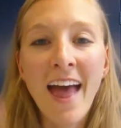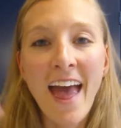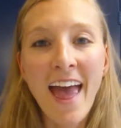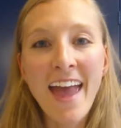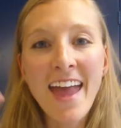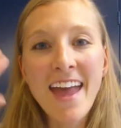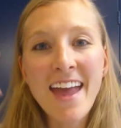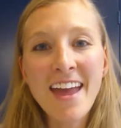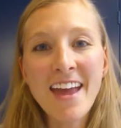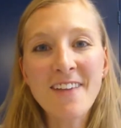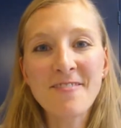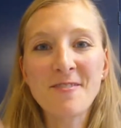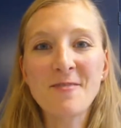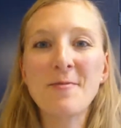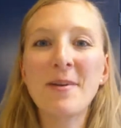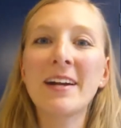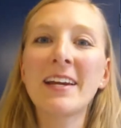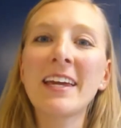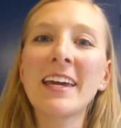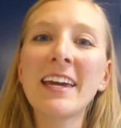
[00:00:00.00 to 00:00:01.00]
Hey
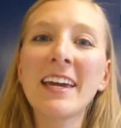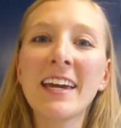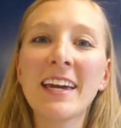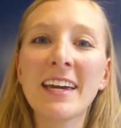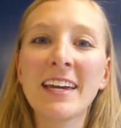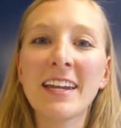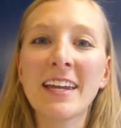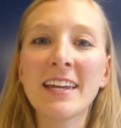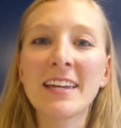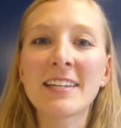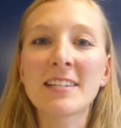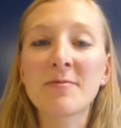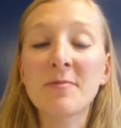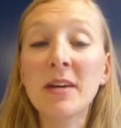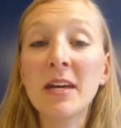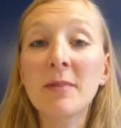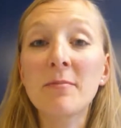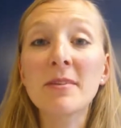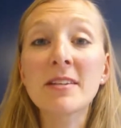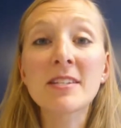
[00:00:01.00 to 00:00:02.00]
everybody, it is
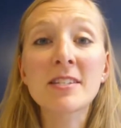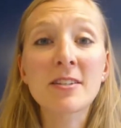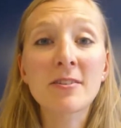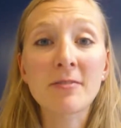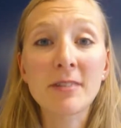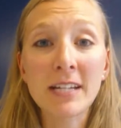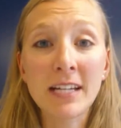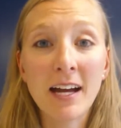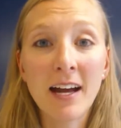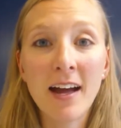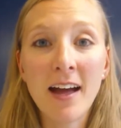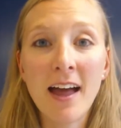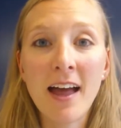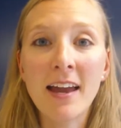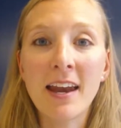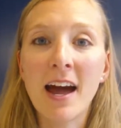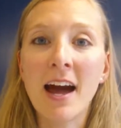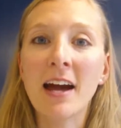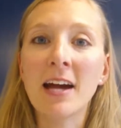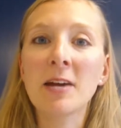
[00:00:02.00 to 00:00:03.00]
me, Miss Sarika,
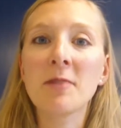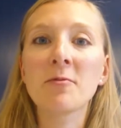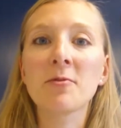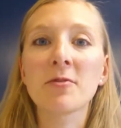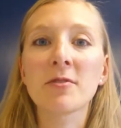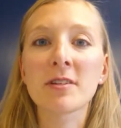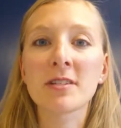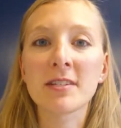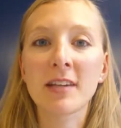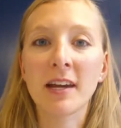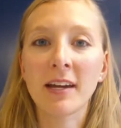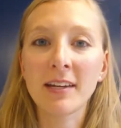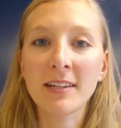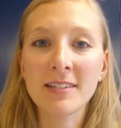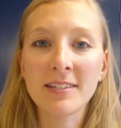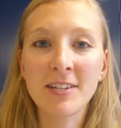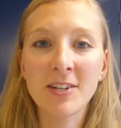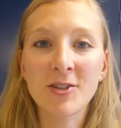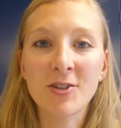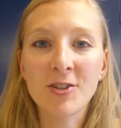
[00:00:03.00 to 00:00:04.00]
and I am your
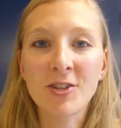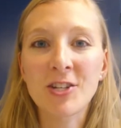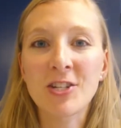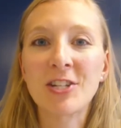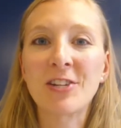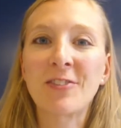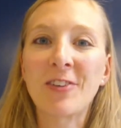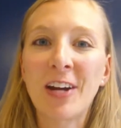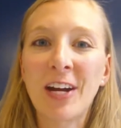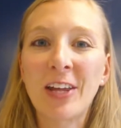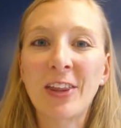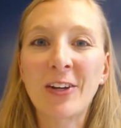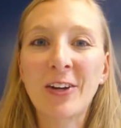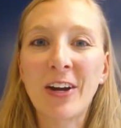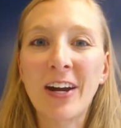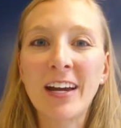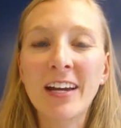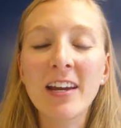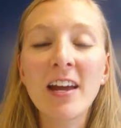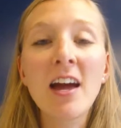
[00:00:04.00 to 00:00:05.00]
science teacher this year for 8th
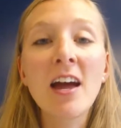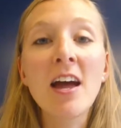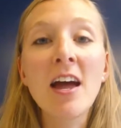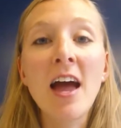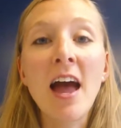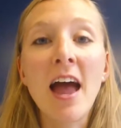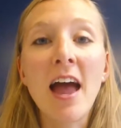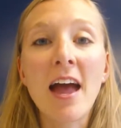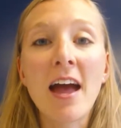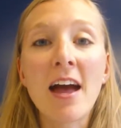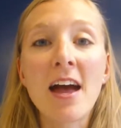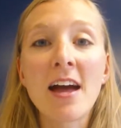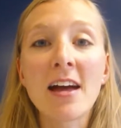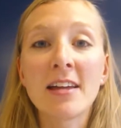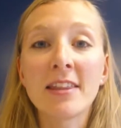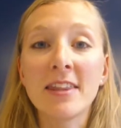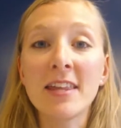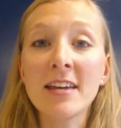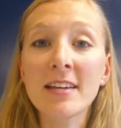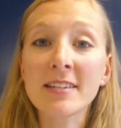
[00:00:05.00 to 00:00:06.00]
grade,
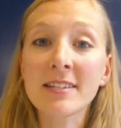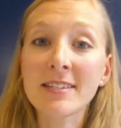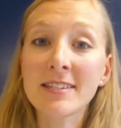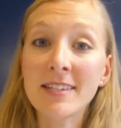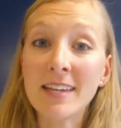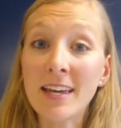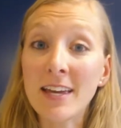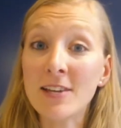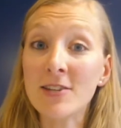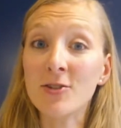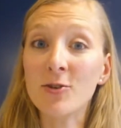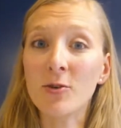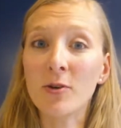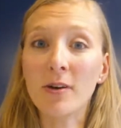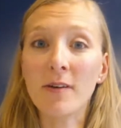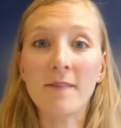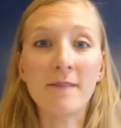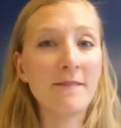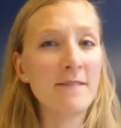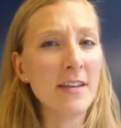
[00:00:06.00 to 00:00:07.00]
and this is
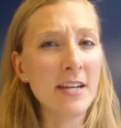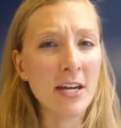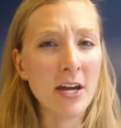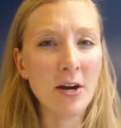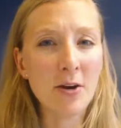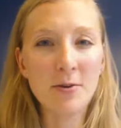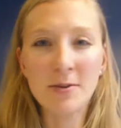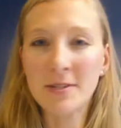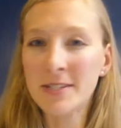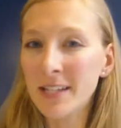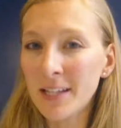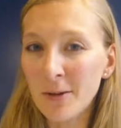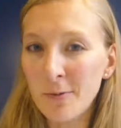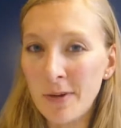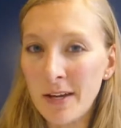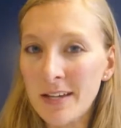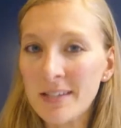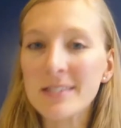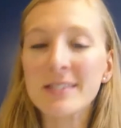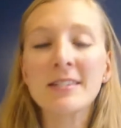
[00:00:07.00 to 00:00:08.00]
your video
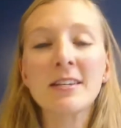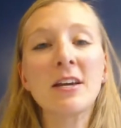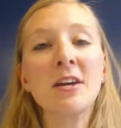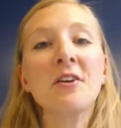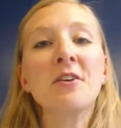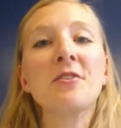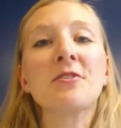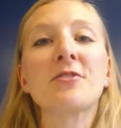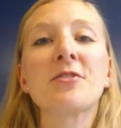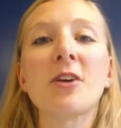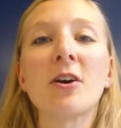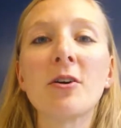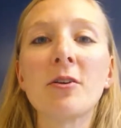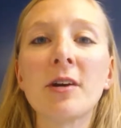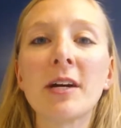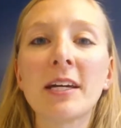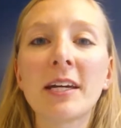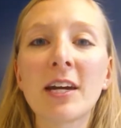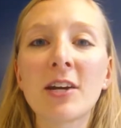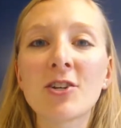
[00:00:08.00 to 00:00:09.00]
syllabus.
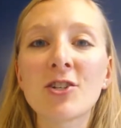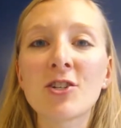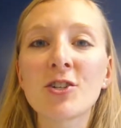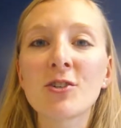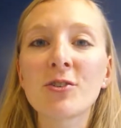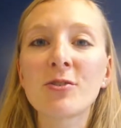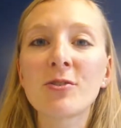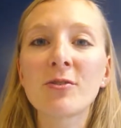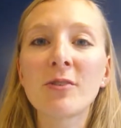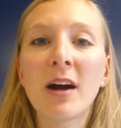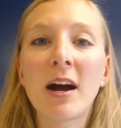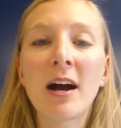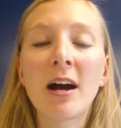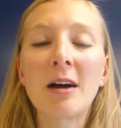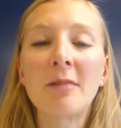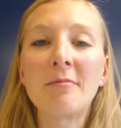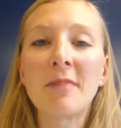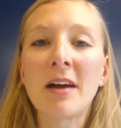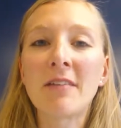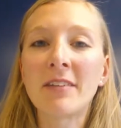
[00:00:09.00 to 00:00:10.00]
So in case you
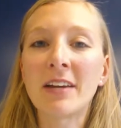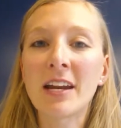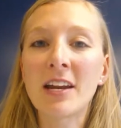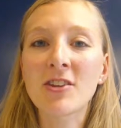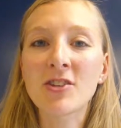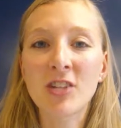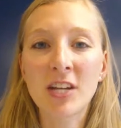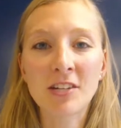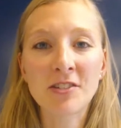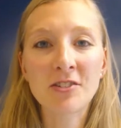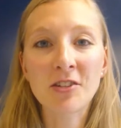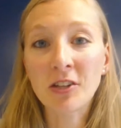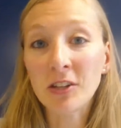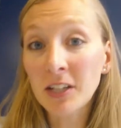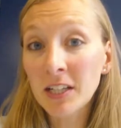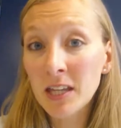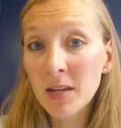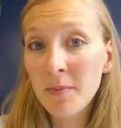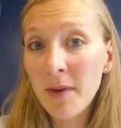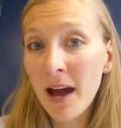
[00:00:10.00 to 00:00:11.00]
haven't had a chance to
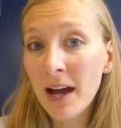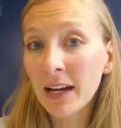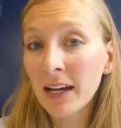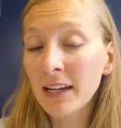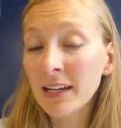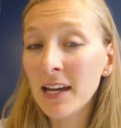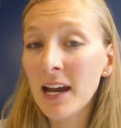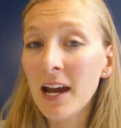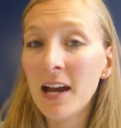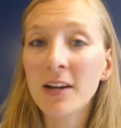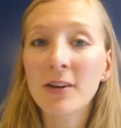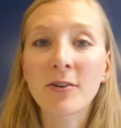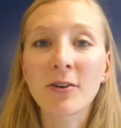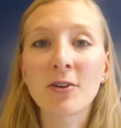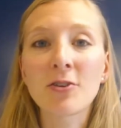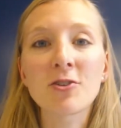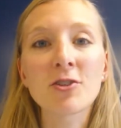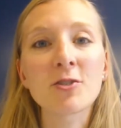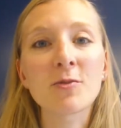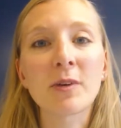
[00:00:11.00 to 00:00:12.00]
look at the packet yet, or
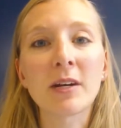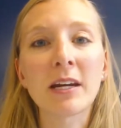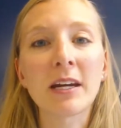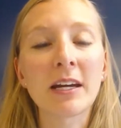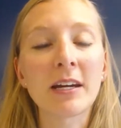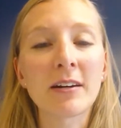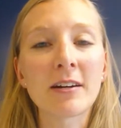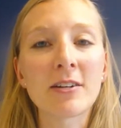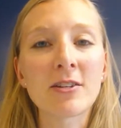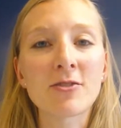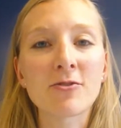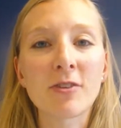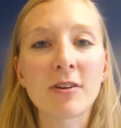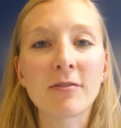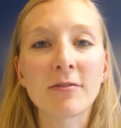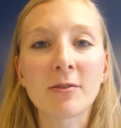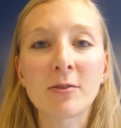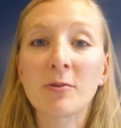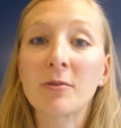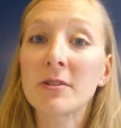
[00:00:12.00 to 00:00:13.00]
you just want to hear it
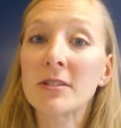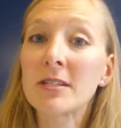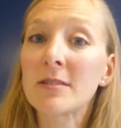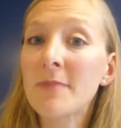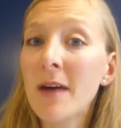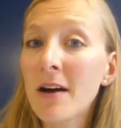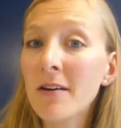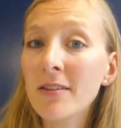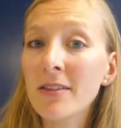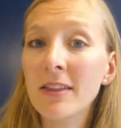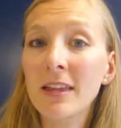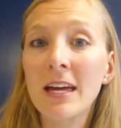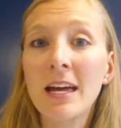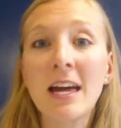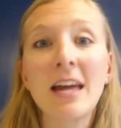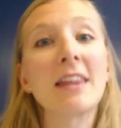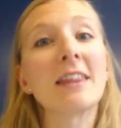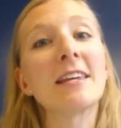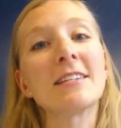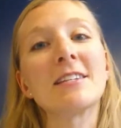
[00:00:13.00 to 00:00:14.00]
straight from the horse's mouth,
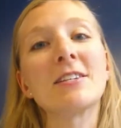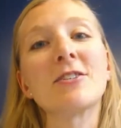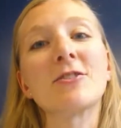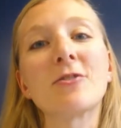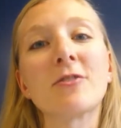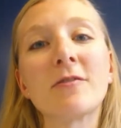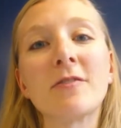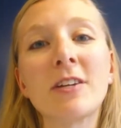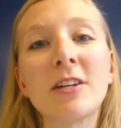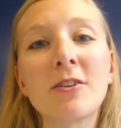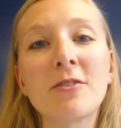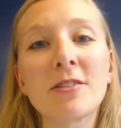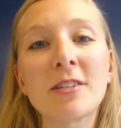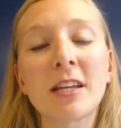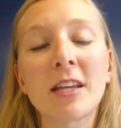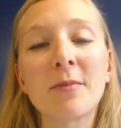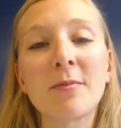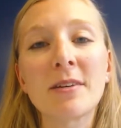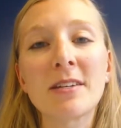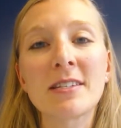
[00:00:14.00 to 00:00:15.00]
this is your video
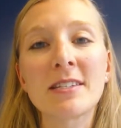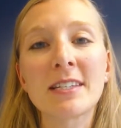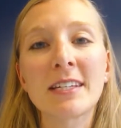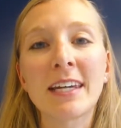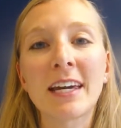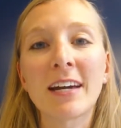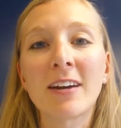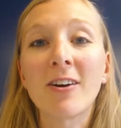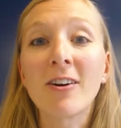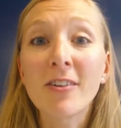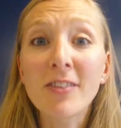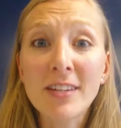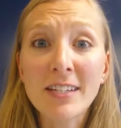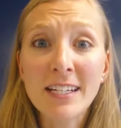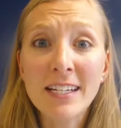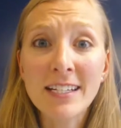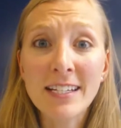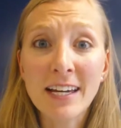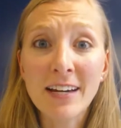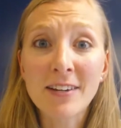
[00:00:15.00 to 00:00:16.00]
syllabus to get all the
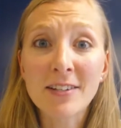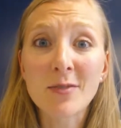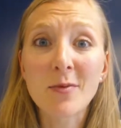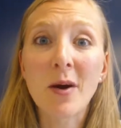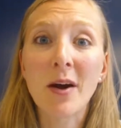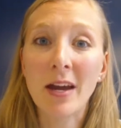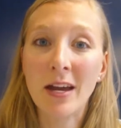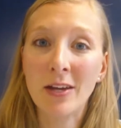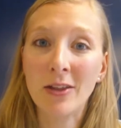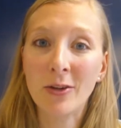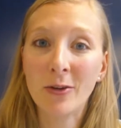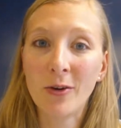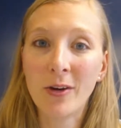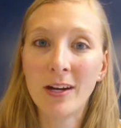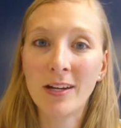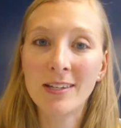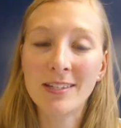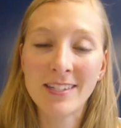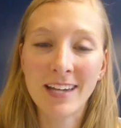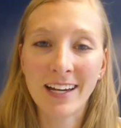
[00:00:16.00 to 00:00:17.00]
details about 8th
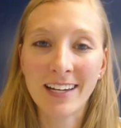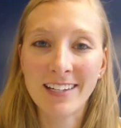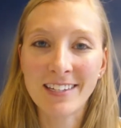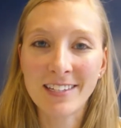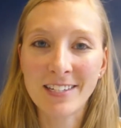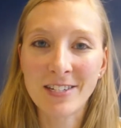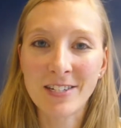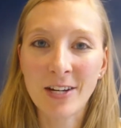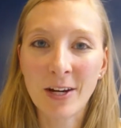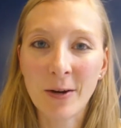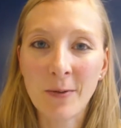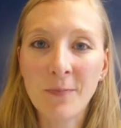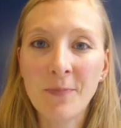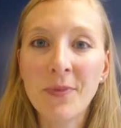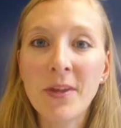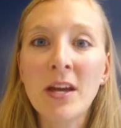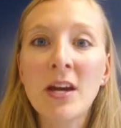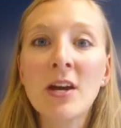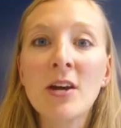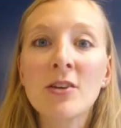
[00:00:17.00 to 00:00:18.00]
grade science this year.
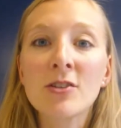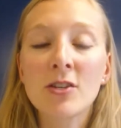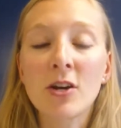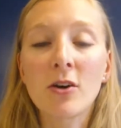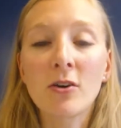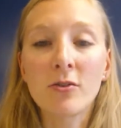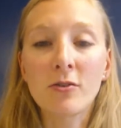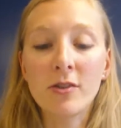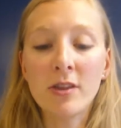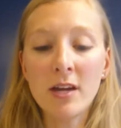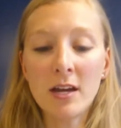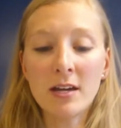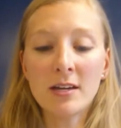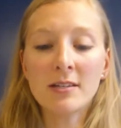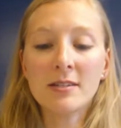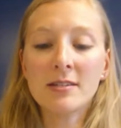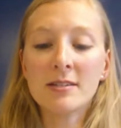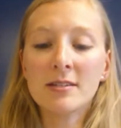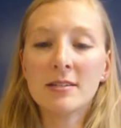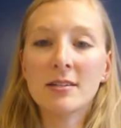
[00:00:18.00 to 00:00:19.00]
So
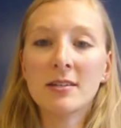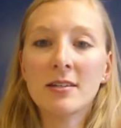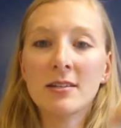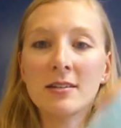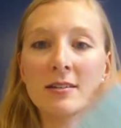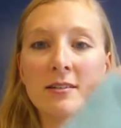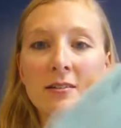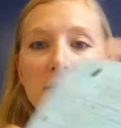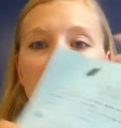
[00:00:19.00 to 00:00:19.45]
this